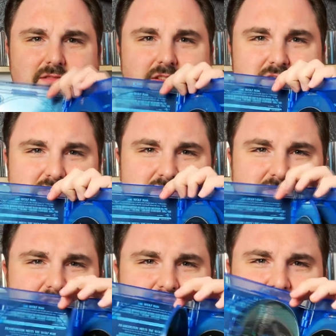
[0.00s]
Just a
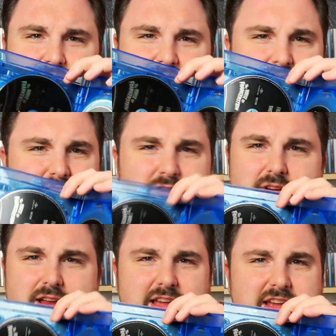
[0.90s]
traditional
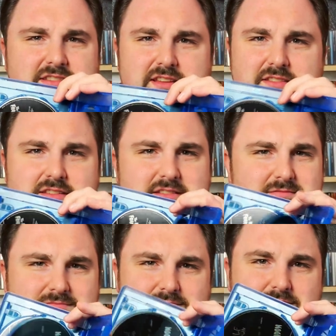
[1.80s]
Blu-ray case.
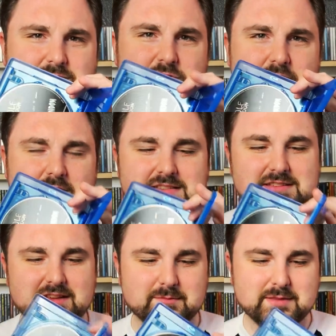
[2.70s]
Nothing real crazy there.